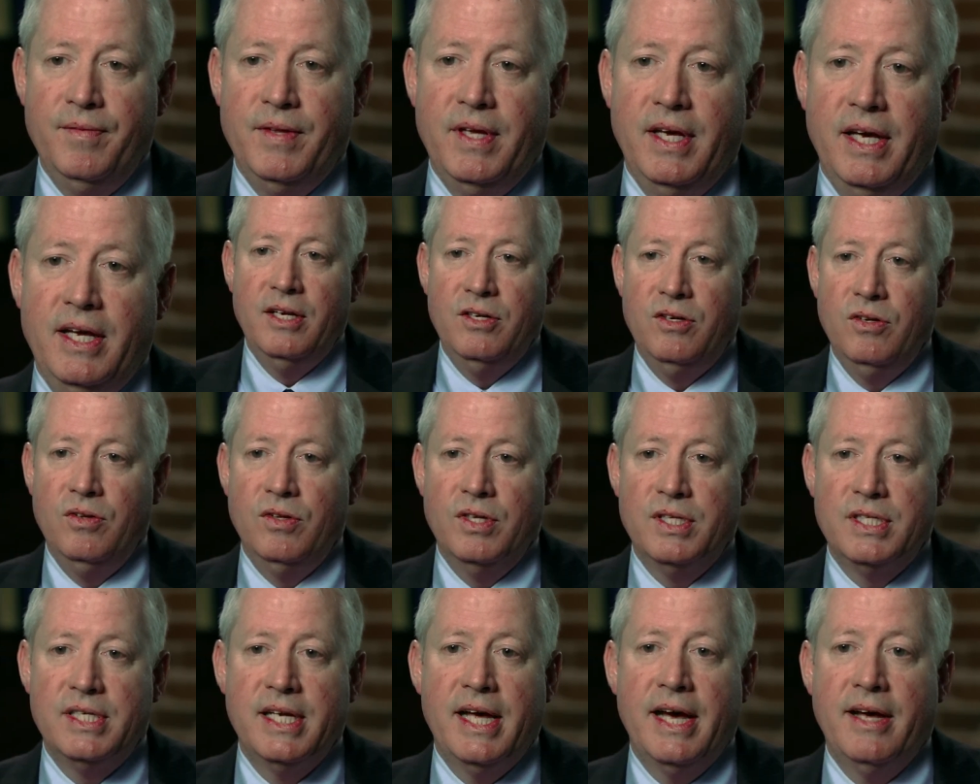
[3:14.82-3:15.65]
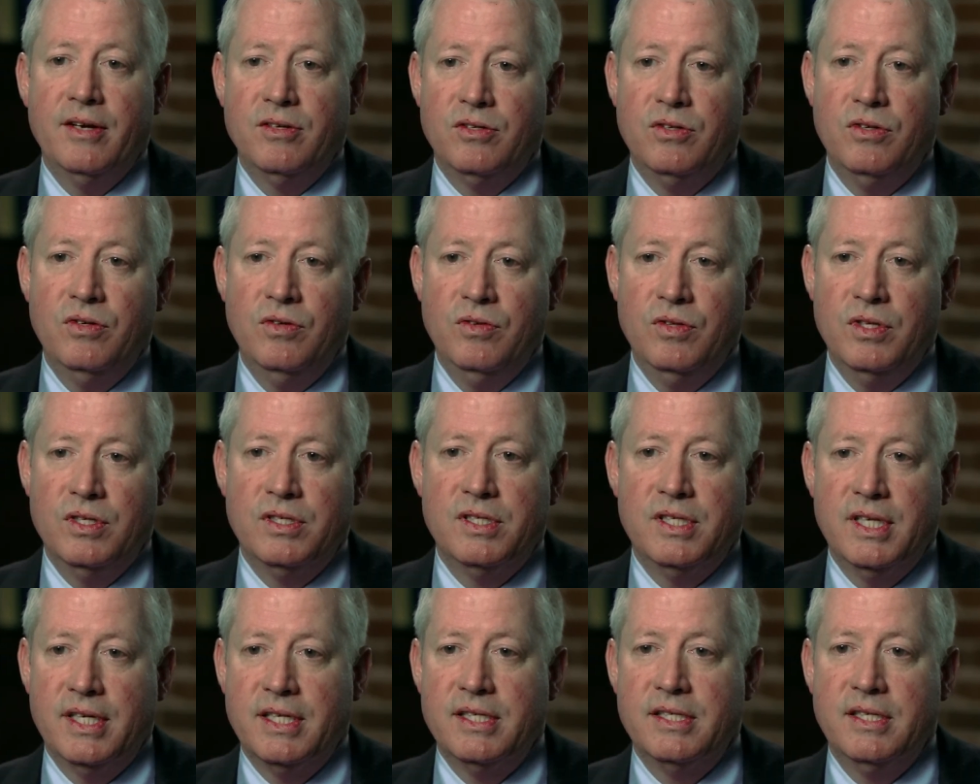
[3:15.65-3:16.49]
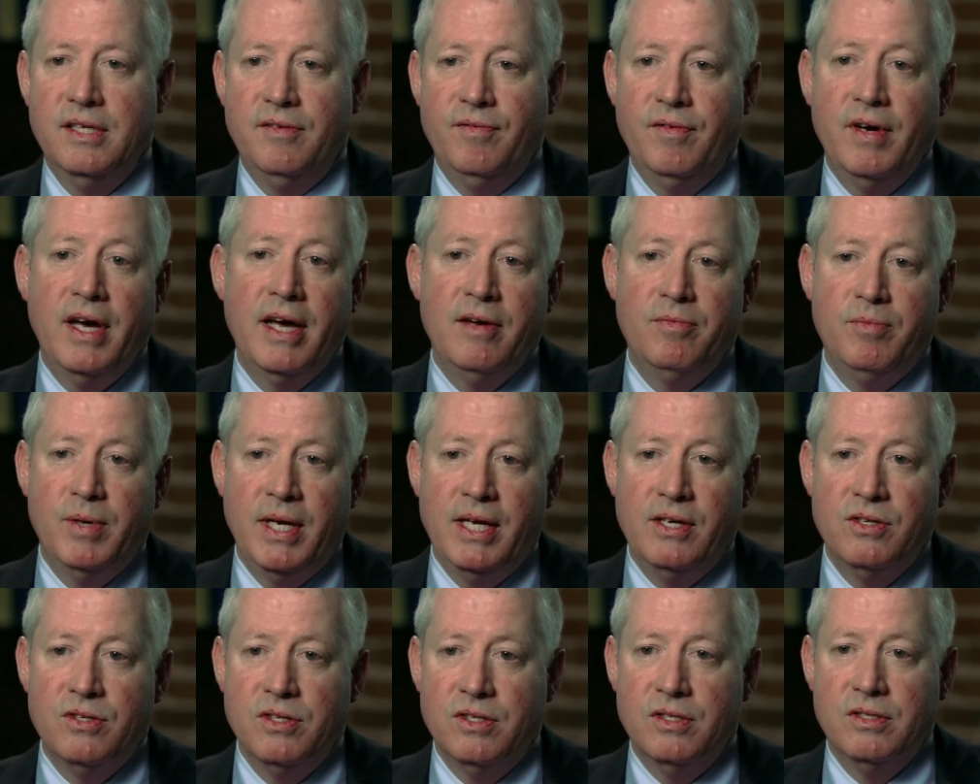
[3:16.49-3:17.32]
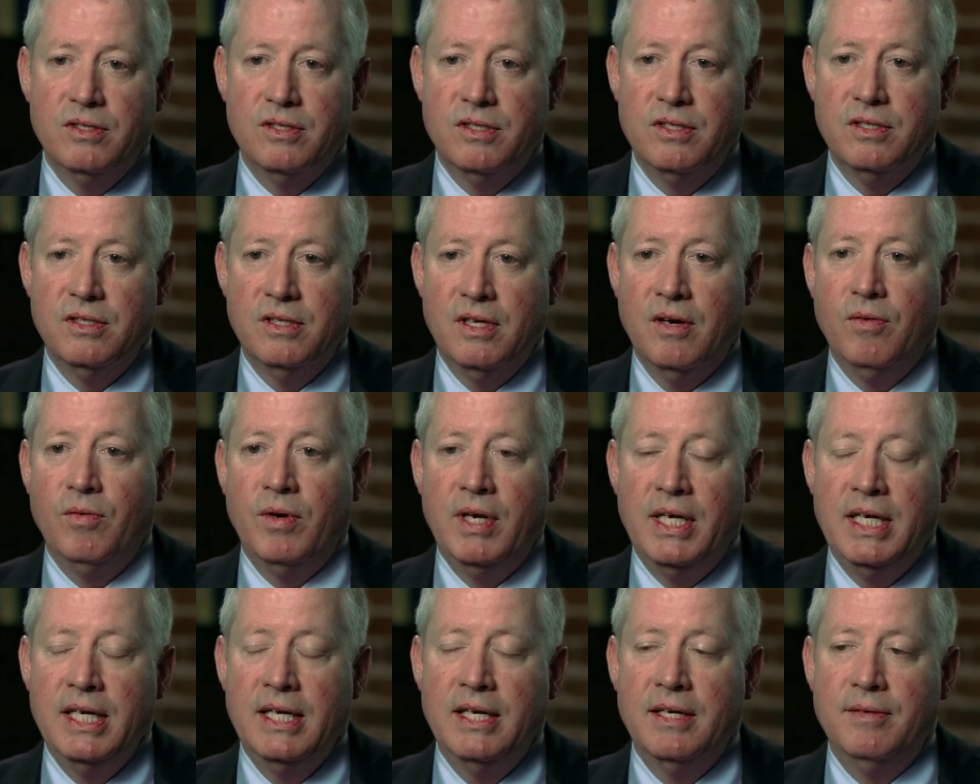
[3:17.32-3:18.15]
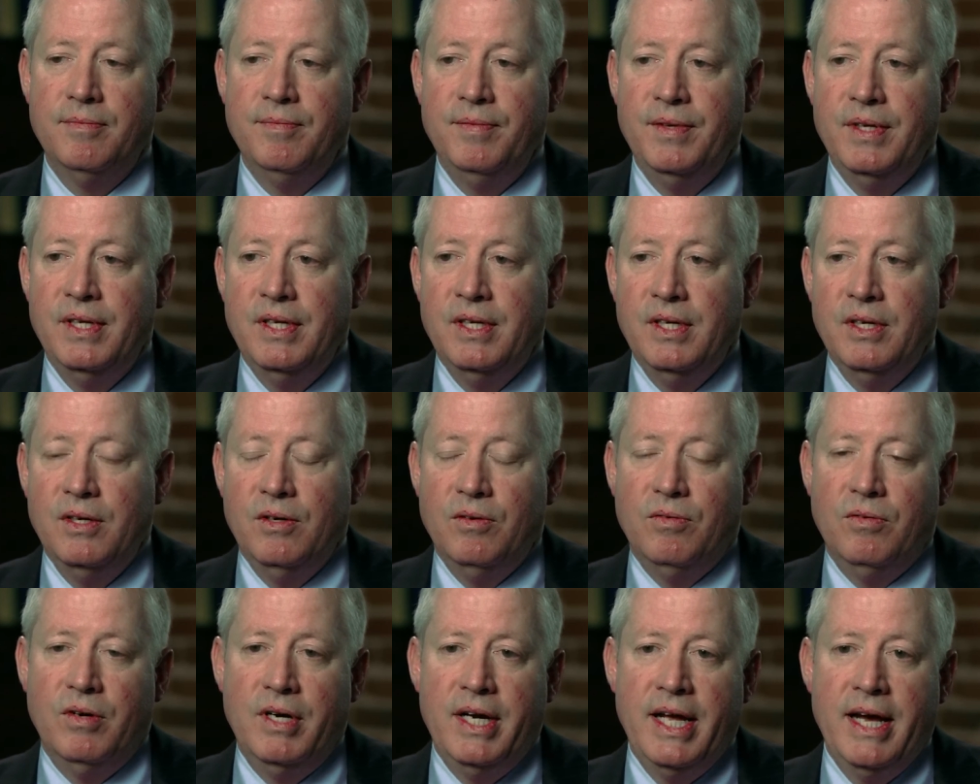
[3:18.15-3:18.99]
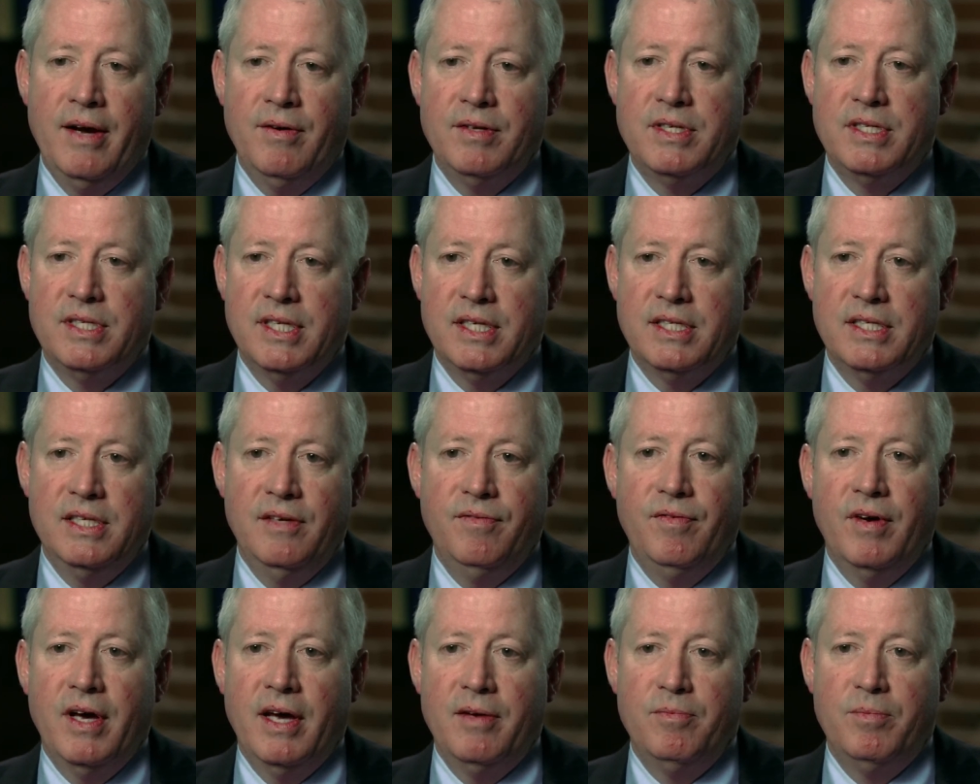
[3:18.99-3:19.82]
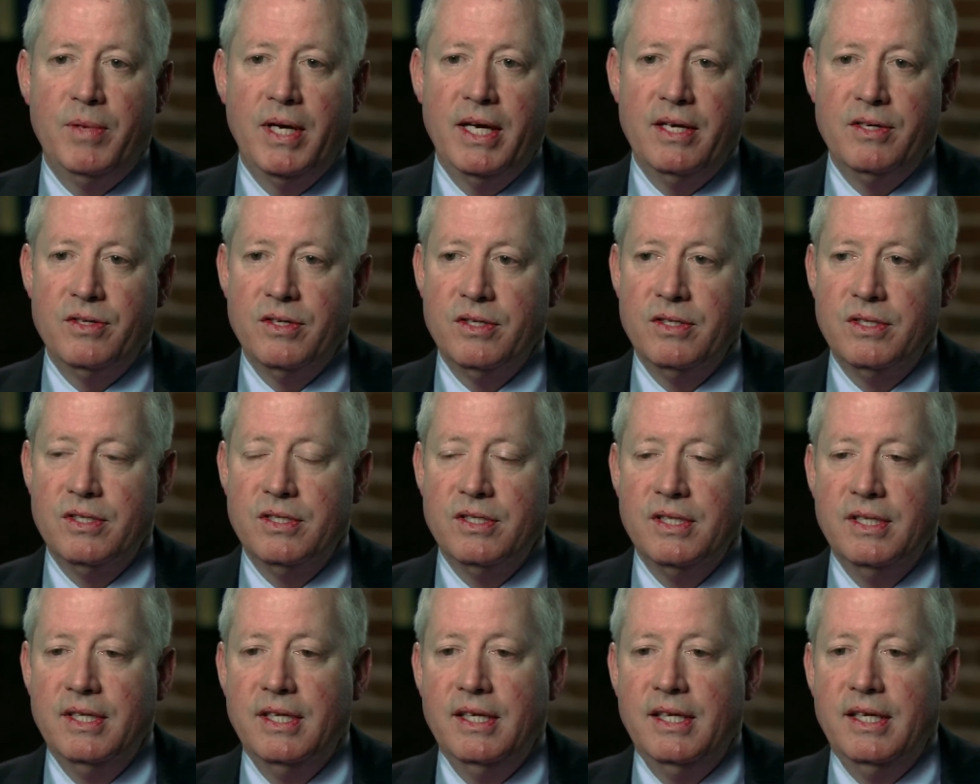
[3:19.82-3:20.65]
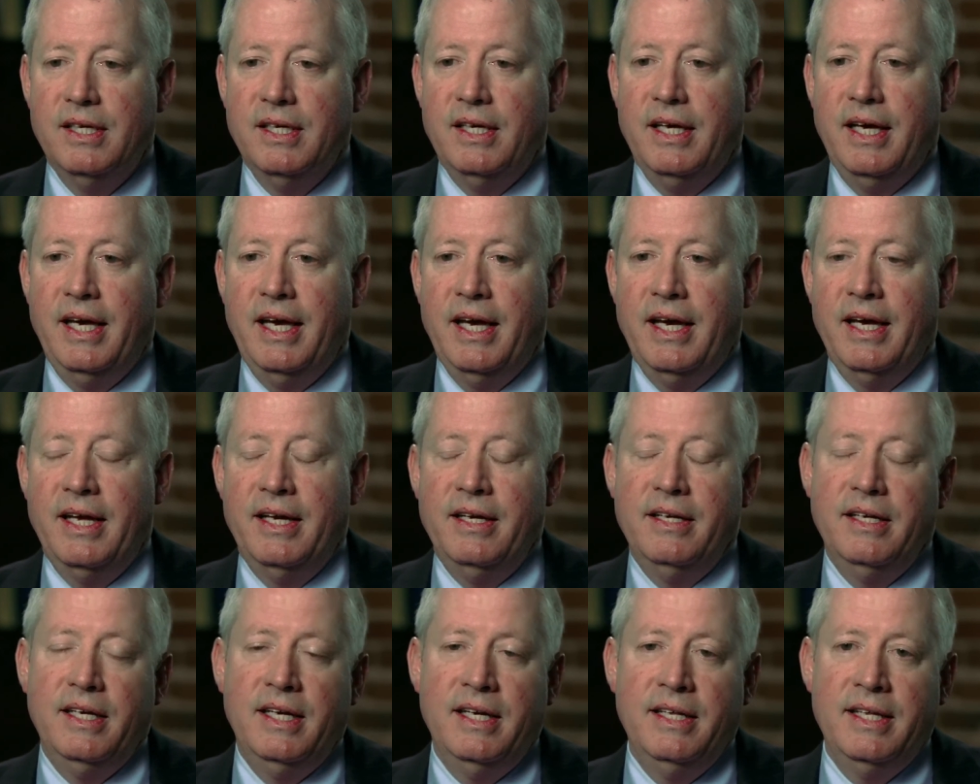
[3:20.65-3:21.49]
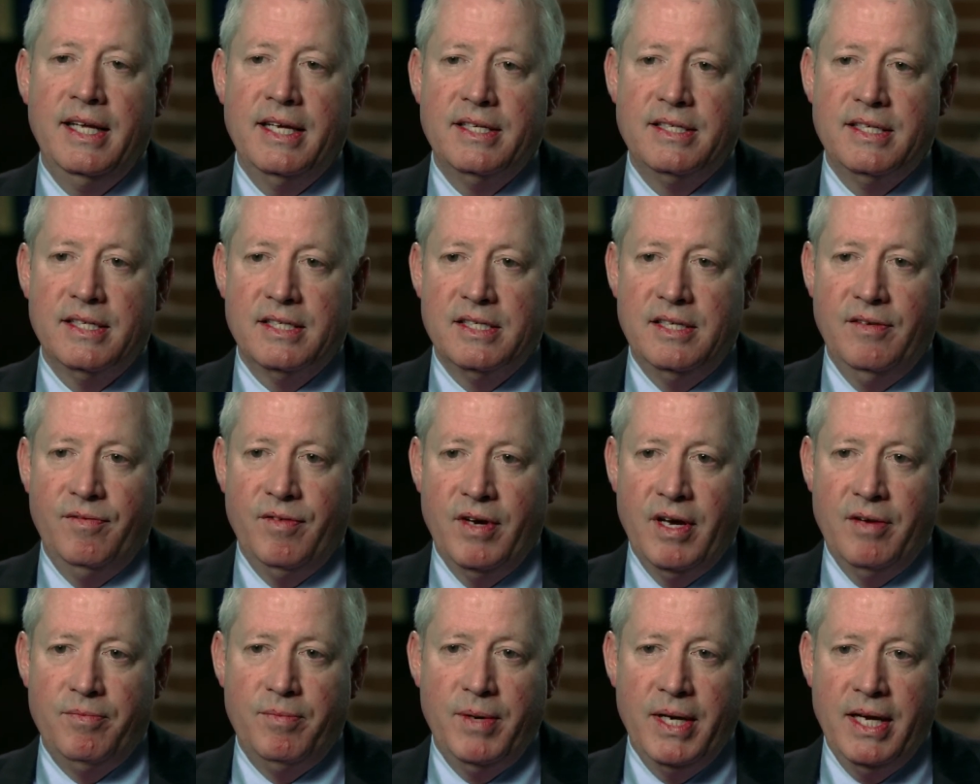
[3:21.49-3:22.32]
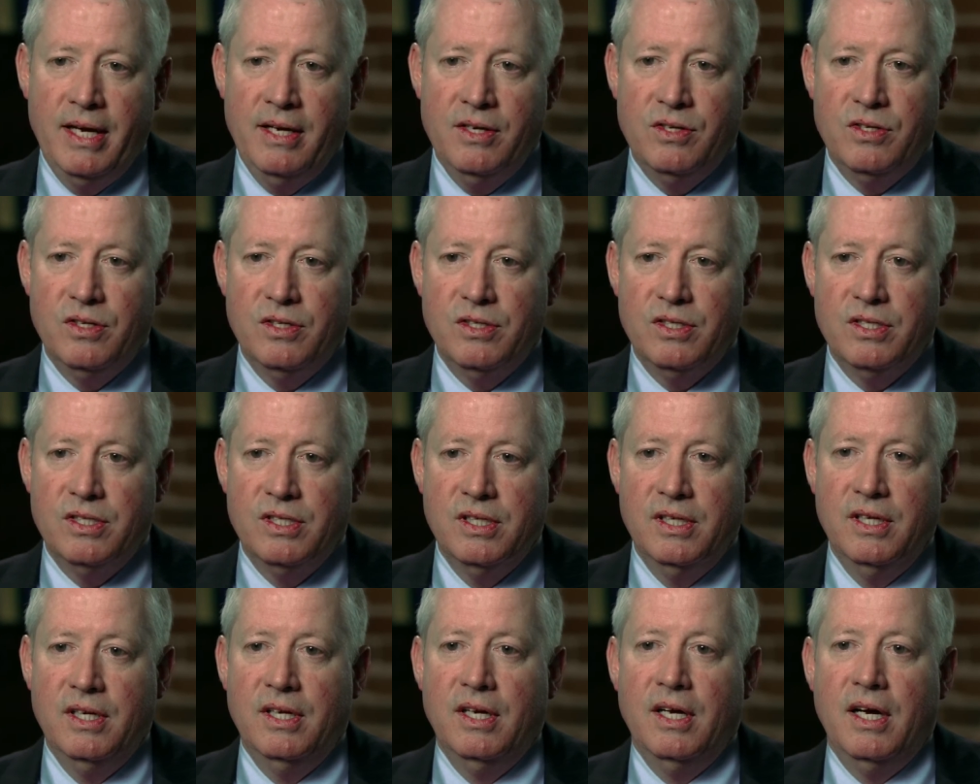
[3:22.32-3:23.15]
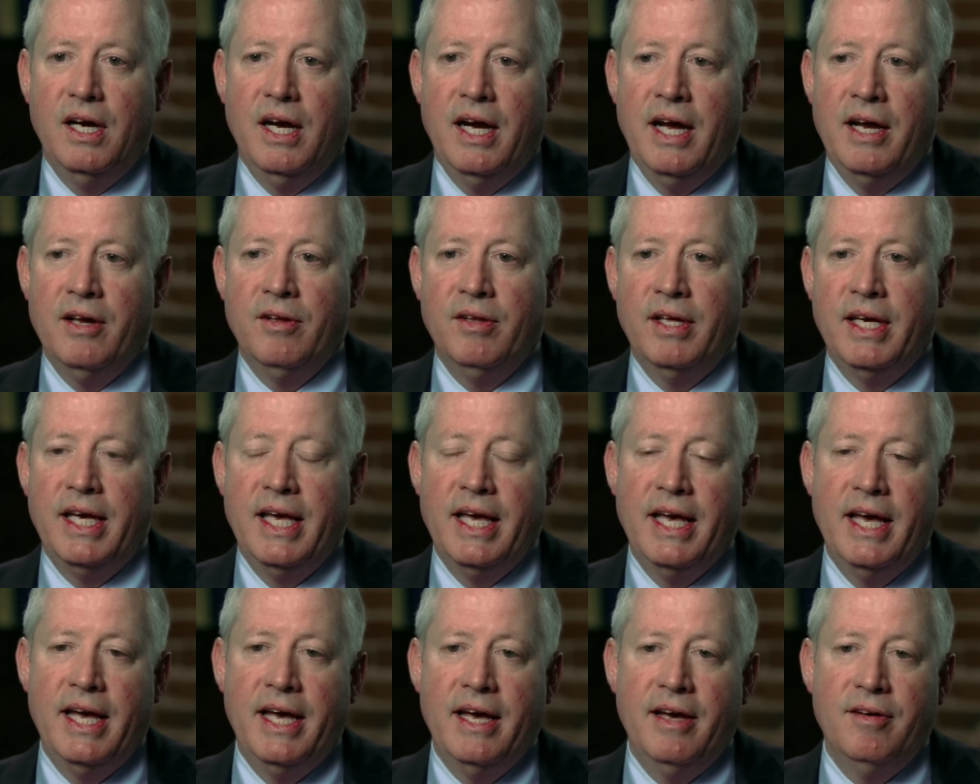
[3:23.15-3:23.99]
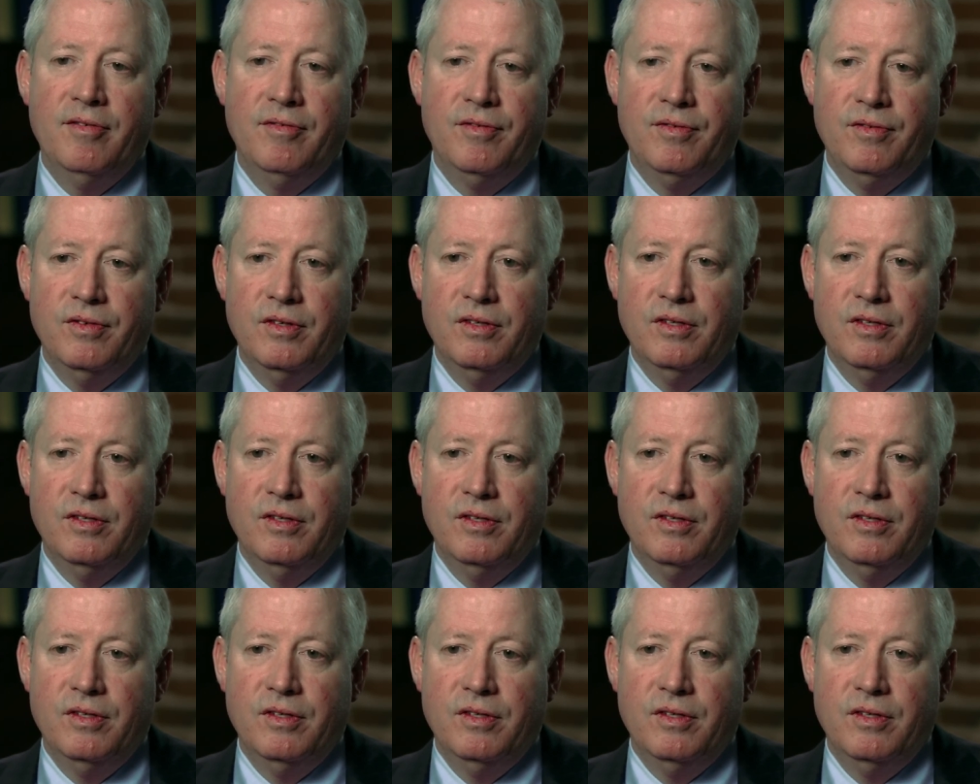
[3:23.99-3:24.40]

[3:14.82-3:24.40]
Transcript: and do this out to the 65 patients that we did. We're now at 65 patients, and in that 65 patients, I only have